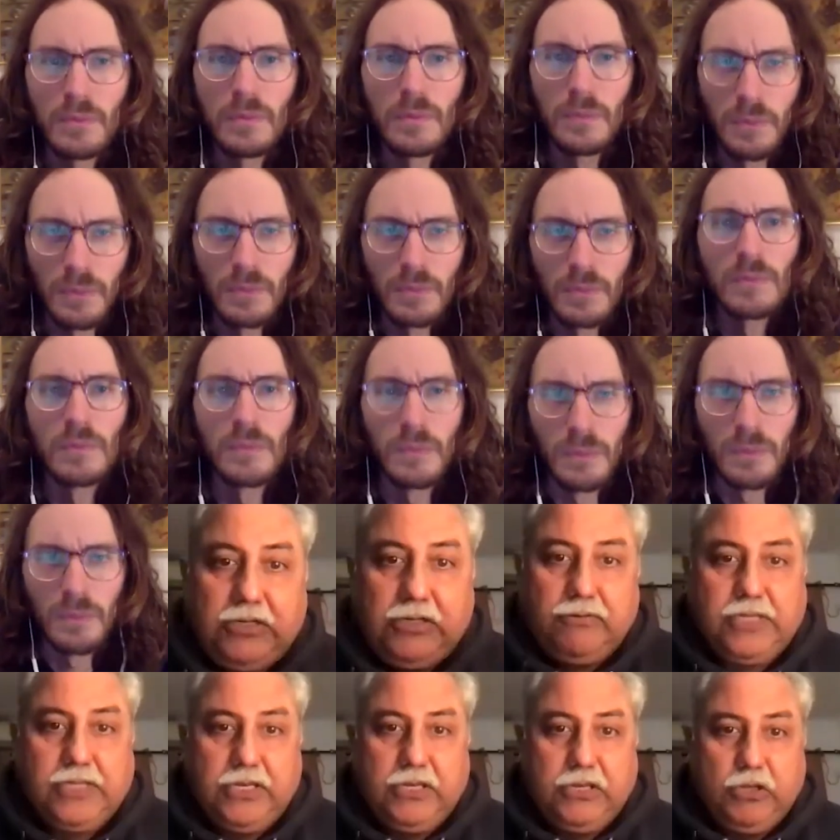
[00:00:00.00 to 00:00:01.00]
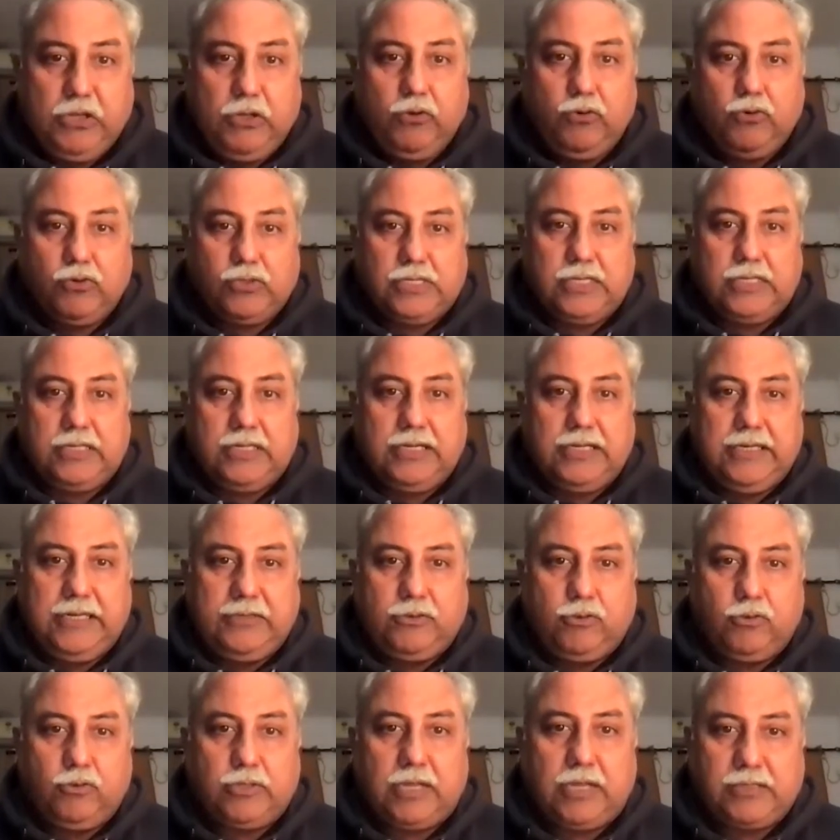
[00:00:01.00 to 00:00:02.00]
And suddenly she was in news in
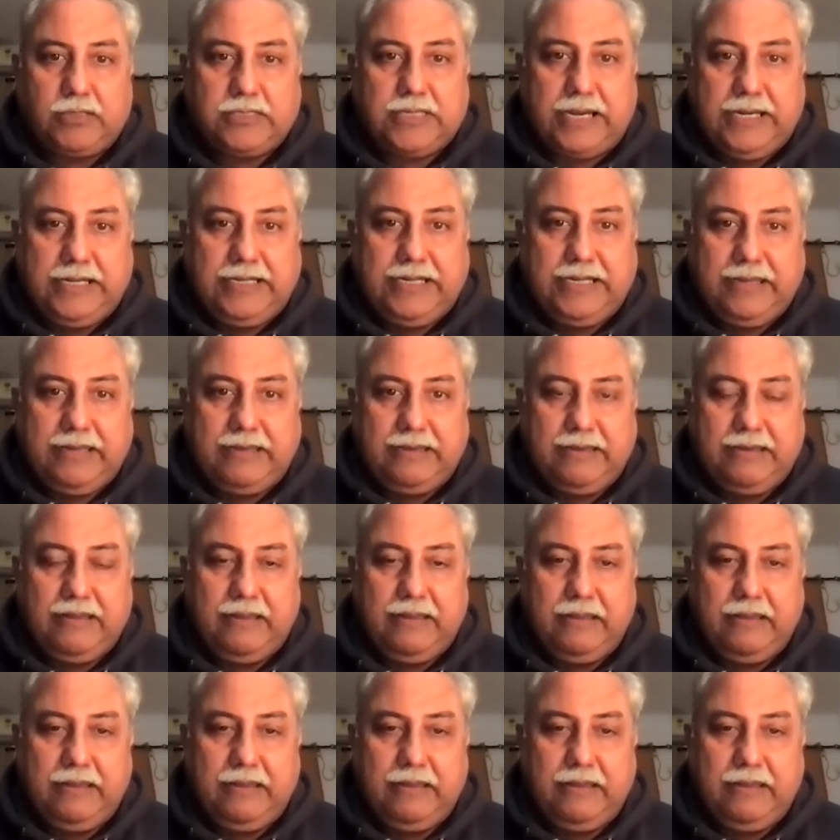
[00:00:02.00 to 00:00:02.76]
early 2019.